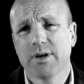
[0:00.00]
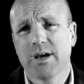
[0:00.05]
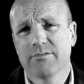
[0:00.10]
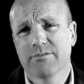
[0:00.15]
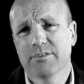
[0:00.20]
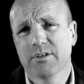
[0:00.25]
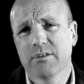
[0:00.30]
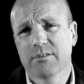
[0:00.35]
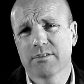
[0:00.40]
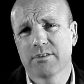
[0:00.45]
We
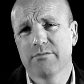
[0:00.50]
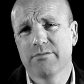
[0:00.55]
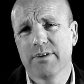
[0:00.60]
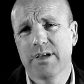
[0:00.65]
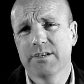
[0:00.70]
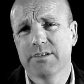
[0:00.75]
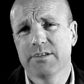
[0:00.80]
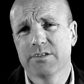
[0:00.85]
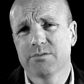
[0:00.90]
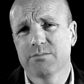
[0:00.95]
have to look to
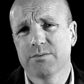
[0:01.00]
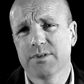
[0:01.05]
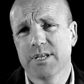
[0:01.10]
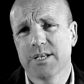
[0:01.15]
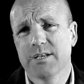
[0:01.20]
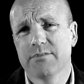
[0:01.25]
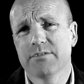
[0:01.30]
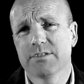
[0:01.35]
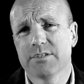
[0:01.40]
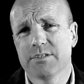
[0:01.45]
vendors with
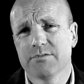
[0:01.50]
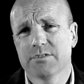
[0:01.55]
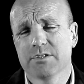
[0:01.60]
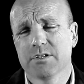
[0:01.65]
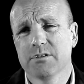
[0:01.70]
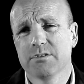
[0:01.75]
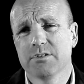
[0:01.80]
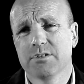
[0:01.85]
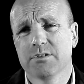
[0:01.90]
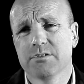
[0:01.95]
innovative
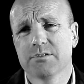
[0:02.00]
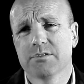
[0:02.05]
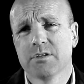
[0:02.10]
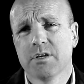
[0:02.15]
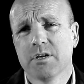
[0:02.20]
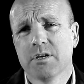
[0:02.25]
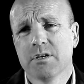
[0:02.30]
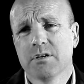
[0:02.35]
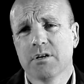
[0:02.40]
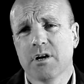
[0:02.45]
solutions
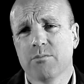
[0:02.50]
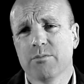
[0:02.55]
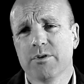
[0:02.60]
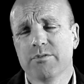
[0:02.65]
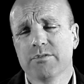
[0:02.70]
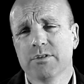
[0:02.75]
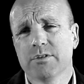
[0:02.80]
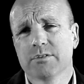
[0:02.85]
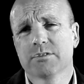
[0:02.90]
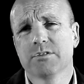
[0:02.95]
and
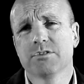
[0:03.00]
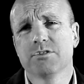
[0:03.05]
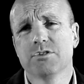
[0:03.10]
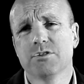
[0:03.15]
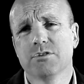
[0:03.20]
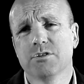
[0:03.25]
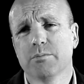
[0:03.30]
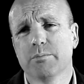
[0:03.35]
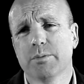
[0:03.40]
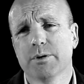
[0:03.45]
we've looked to
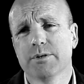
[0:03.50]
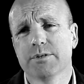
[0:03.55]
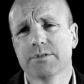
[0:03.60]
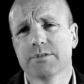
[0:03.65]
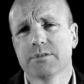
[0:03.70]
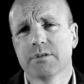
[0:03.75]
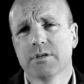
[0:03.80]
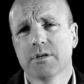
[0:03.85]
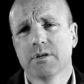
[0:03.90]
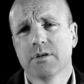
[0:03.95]

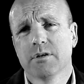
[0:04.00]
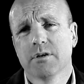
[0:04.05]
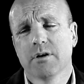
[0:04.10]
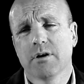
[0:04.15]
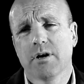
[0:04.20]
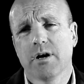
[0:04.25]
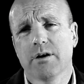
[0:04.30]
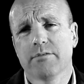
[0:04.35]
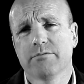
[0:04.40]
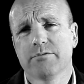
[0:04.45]
Juniper's
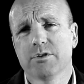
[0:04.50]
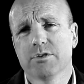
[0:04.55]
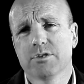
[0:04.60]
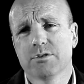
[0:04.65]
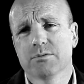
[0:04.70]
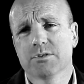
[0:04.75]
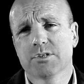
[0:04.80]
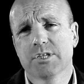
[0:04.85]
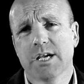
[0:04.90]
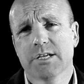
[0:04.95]
uh,
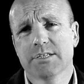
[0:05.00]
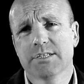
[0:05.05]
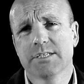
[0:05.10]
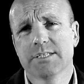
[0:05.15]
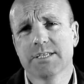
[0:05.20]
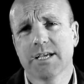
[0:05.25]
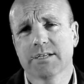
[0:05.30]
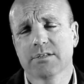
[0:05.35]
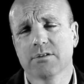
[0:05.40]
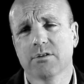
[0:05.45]
virtual chassis
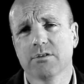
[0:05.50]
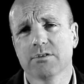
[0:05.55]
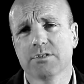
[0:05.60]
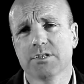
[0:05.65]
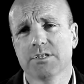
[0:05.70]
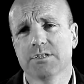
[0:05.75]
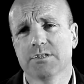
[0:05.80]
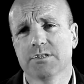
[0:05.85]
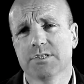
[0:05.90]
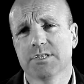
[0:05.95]

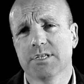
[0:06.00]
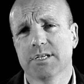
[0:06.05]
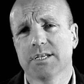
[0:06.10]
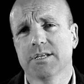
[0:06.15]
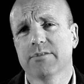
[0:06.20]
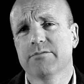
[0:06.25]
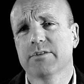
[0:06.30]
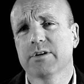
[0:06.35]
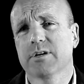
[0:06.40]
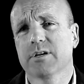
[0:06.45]
technology to
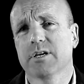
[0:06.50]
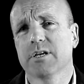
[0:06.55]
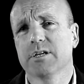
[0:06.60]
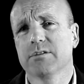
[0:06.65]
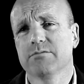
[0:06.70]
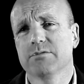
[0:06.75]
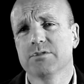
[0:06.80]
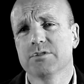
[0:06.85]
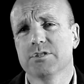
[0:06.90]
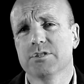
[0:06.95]

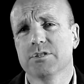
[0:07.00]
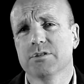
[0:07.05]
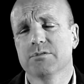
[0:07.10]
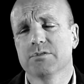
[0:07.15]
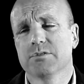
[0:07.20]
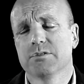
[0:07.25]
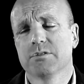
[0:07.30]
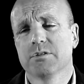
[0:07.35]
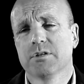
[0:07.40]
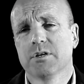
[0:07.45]
significantly
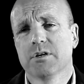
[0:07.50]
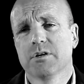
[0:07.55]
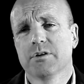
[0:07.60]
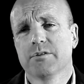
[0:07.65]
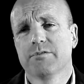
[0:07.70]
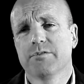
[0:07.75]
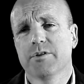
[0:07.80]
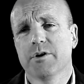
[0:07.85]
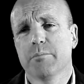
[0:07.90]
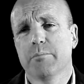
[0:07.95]
reduce
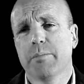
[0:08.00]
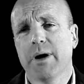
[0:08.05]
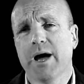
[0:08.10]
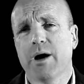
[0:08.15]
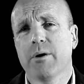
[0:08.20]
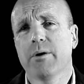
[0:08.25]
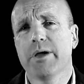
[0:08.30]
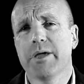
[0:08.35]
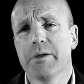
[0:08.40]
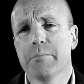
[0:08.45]
the
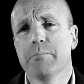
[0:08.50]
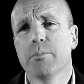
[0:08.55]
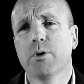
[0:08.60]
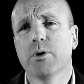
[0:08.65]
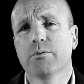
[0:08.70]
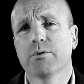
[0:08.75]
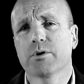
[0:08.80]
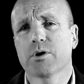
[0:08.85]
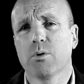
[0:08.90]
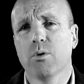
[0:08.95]
power
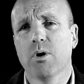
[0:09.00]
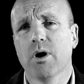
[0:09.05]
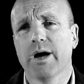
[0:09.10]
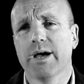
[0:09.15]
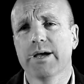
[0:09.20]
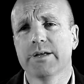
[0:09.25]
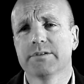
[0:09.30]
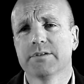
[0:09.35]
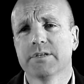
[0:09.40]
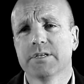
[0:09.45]
input
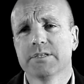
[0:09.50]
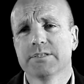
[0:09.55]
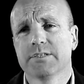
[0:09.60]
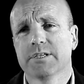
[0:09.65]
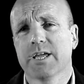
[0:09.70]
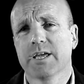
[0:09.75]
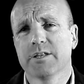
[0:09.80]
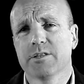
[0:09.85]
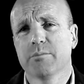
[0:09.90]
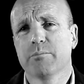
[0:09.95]
required
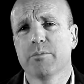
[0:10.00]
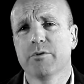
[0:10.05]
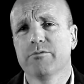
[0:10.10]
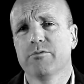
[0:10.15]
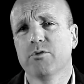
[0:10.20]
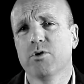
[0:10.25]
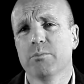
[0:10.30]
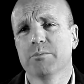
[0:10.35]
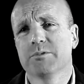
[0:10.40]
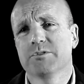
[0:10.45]
to get the
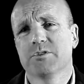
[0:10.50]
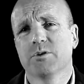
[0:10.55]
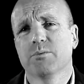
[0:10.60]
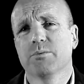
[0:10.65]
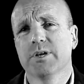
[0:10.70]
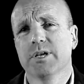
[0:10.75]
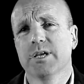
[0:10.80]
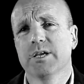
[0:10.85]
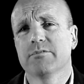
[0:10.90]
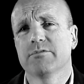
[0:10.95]
performance that
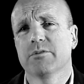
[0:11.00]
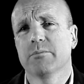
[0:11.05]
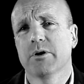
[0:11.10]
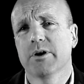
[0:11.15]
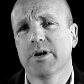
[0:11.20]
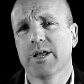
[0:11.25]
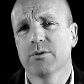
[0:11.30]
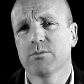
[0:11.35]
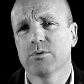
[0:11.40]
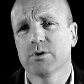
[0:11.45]
we need from
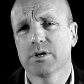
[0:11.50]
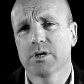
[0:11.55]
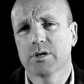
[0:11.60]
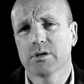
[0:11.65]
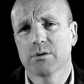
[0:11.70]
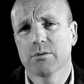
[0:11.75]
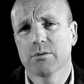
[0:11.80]
our networking